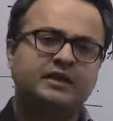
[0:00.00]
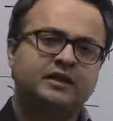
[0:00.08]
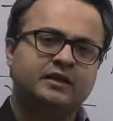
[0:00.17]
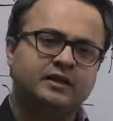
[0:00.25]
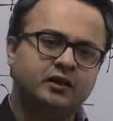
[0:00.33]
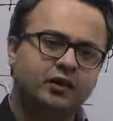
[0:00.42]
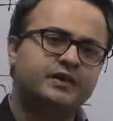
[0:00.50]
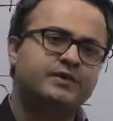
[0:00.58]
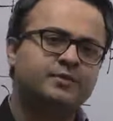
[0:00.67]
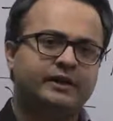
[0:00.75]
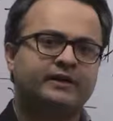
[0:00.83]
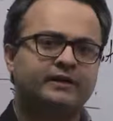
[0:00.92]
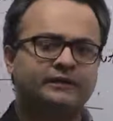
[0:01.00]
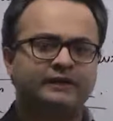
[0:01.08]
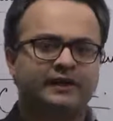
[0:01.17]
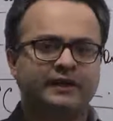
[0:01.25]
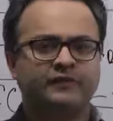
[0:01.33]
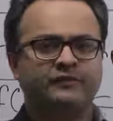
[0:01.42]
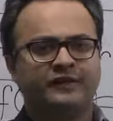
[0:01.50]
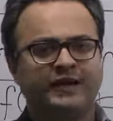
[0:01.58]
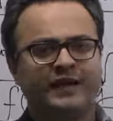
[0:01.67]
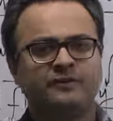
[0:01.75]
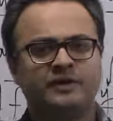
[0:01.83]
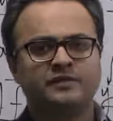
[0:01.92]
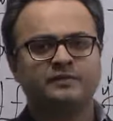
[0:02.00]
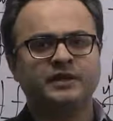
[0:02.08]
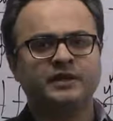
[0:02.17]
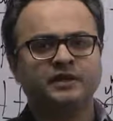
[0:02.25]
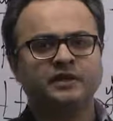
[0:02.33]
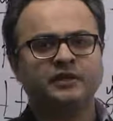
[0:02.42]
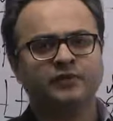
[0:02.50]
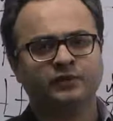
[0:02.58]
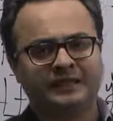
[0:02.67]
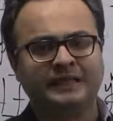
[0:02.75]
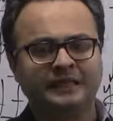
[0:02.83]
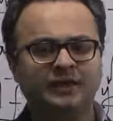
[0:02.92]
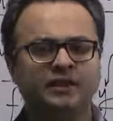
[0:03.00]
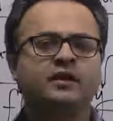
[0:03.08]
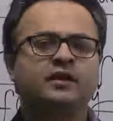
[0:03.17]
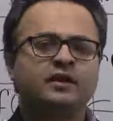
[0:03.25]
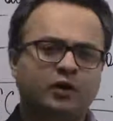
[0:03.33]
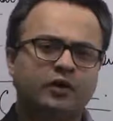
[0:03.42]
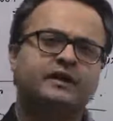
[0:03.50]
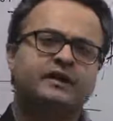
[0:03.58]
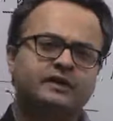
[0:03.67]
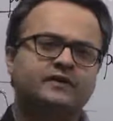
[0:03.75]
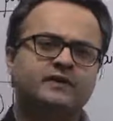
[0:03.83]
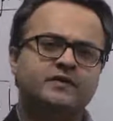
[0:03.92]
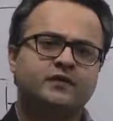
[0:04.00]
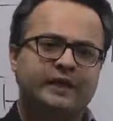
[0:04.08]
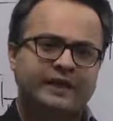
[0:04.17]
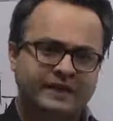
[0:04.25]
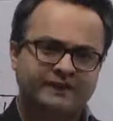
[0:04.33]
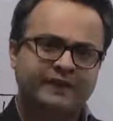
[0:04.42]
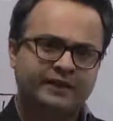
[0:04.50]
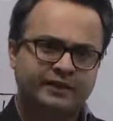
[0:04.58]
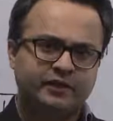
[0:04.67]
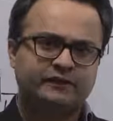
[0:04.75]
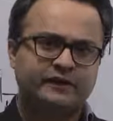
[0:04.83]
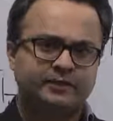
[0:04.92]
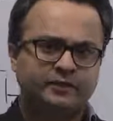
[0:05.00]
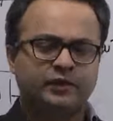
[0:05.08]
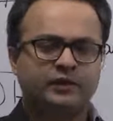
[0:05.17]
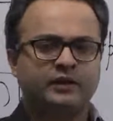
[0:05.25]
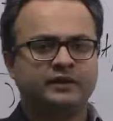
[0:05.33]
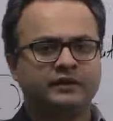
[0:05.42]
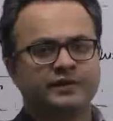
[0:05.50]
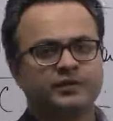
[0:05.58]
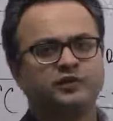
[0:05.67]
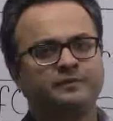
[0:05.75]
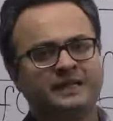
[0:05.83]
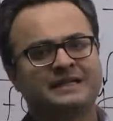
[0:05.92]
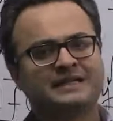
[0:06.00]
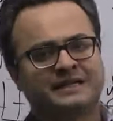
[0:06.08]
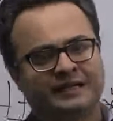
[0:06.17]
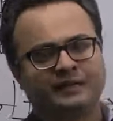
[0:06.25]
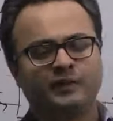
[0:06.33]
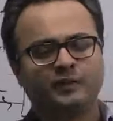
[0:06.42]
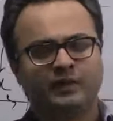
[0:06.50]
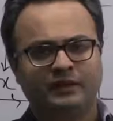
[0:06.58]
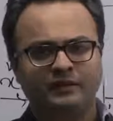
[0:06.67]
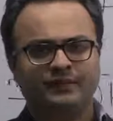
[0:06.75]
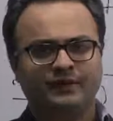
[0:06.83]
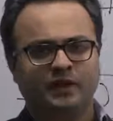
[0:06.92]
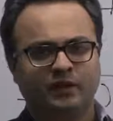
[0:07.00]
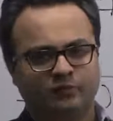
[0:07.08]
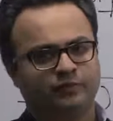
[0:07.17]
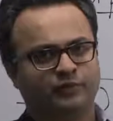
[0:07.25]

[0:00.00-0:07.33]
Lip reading: the corresponding value of y must be unique, or in other words, for any value of the input, there should be exactly one output.